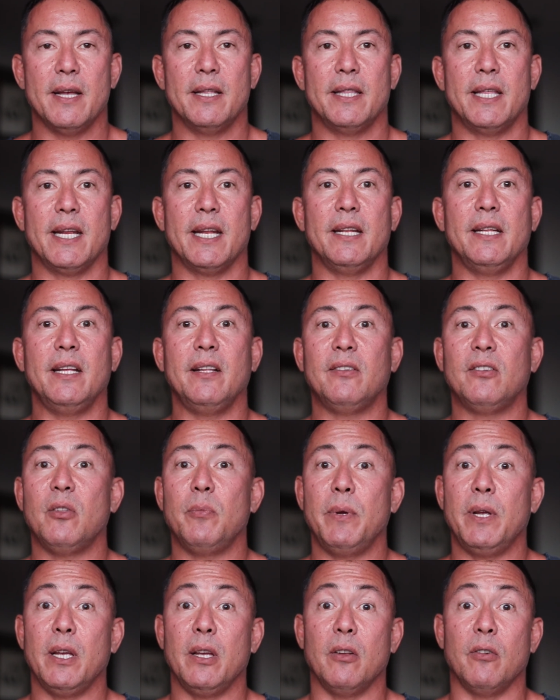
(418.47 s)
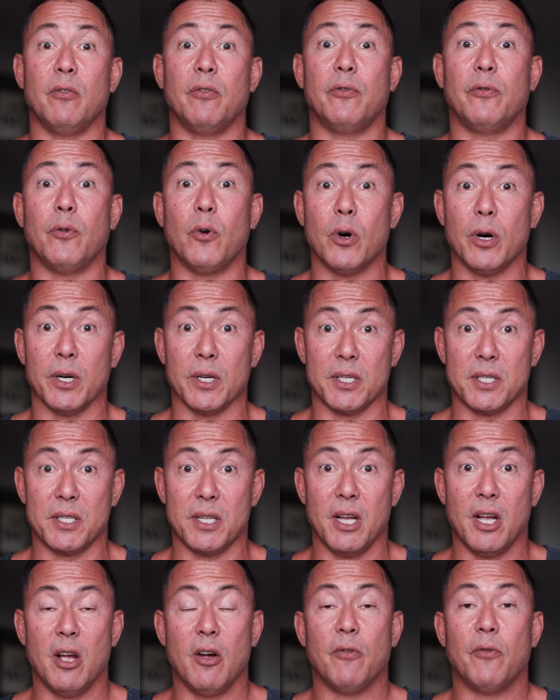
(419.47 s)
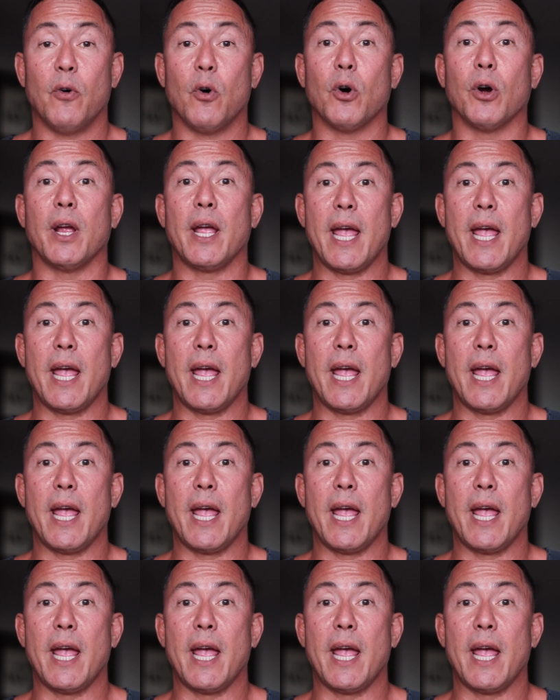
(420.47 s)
then it needs to be enforced for